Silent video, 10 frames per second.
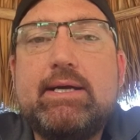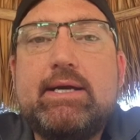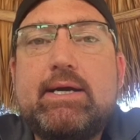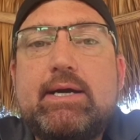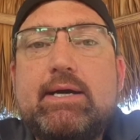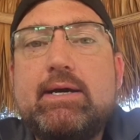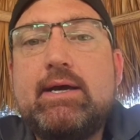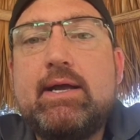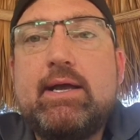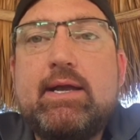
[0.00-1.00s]
uh,
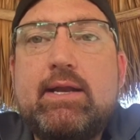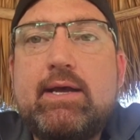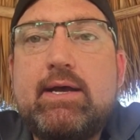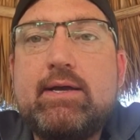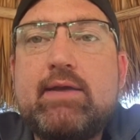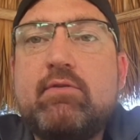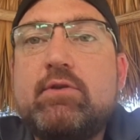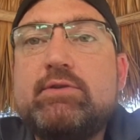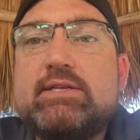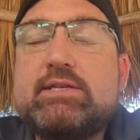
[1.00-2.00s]
and uh, give a
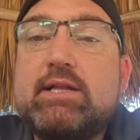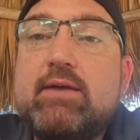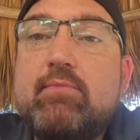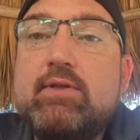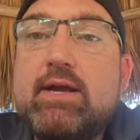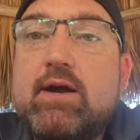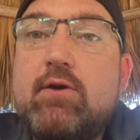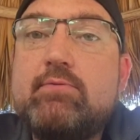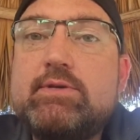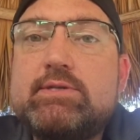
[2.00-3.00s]
little disclaimer like I
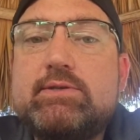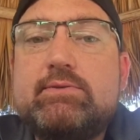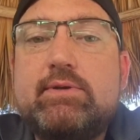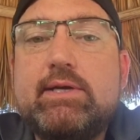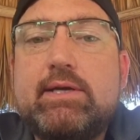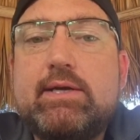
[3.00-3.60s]
always do.